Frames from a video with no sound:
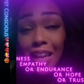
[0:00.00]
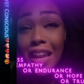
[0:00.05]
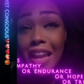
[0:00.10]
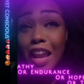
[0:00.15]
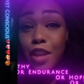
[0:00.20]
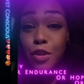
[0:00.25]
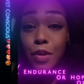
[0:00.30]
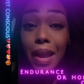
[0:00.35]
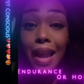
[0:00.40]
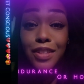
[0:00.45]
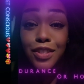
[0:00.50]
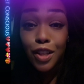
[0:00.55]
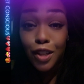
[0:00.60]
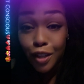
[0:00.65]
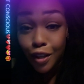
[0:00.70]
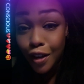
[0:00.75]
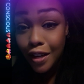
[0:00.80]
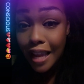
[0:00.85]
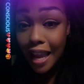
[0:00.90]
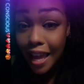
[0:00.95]
and you had to
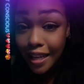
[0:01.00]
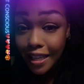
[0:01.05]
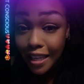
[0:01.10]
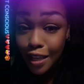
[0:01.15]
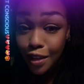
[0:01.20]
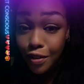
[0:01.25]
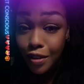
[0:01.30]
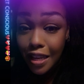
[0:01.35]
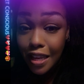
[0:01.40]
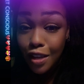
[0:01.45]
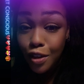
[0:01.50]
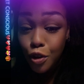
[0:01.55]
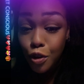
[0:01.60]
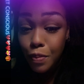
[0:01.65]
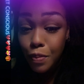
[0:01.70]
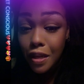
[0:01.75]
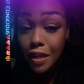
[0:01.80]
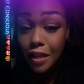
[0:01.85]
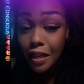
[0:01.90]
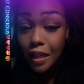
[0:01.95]
learn how to kill King
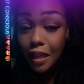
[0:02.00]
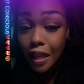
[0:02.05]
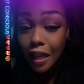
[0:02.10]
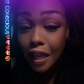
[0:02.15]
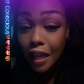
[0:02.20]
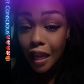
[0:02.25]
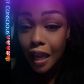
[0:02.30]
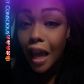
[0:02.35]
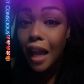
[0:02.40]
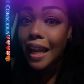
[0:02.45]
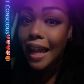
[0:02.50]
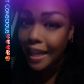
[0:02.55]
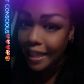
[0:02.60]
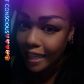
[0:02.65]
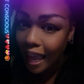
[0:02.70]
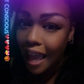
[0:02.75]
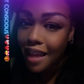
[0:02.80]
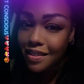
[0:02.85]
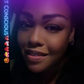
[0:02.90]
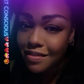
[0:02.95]
Koopa? Like
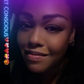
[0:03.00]
that.